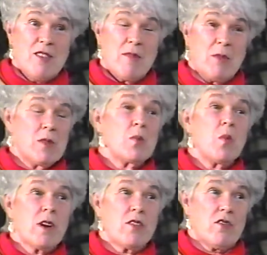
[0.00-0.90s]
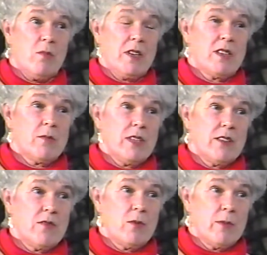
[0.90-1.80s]
But it was wonderful because
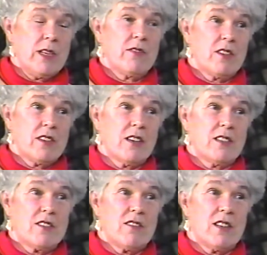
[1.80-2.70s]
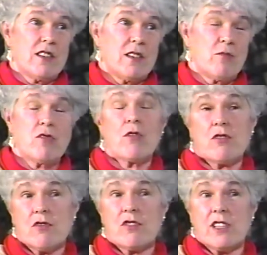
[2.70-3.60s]
when we lived on Douglas Street, Bruno
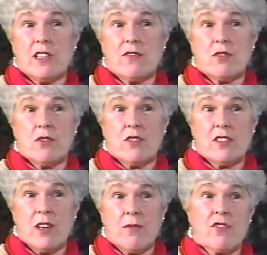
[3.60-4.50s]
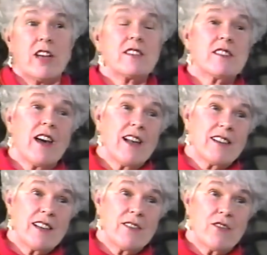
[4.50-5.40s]
Gerussi lived 2 doors up, Francis
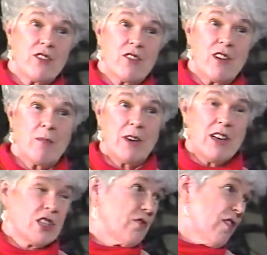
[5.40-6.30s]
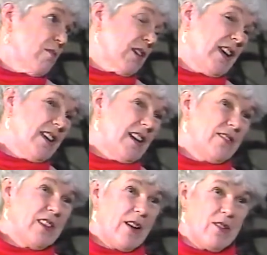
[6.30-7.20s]
Hyland lived further up, Siobhan McKenna
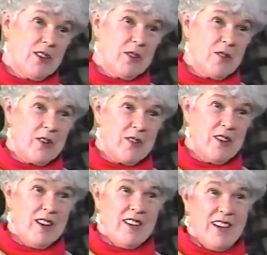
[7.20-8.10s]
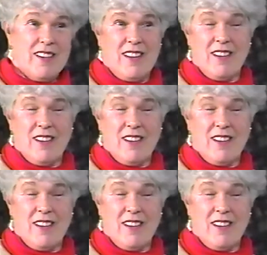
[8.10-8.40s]
lived down on the corner, and